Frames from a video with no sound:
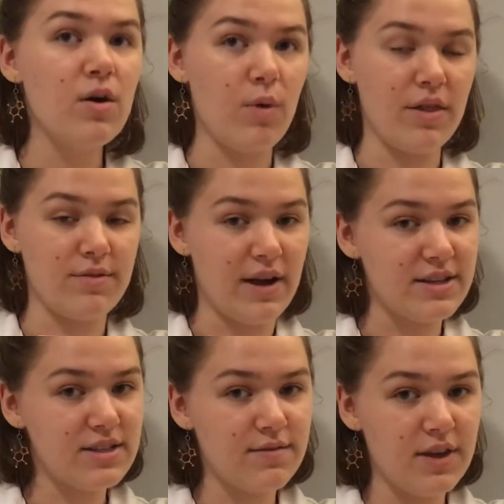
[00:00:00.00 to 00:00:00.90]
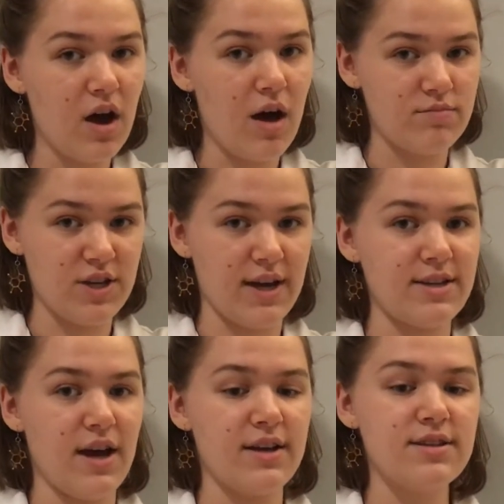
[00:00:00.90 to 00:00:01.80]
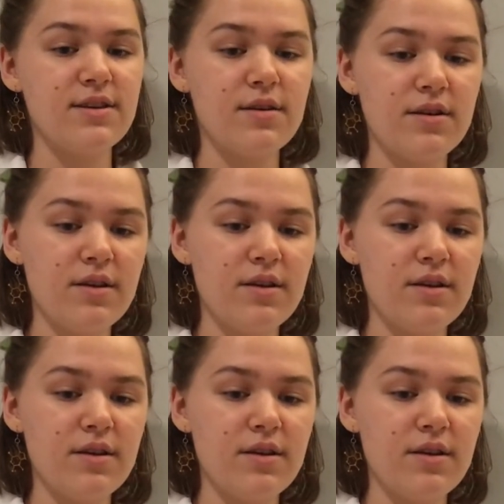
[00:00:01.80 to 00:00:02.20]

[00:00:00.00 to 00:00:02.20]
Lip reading: while the rest of the object does.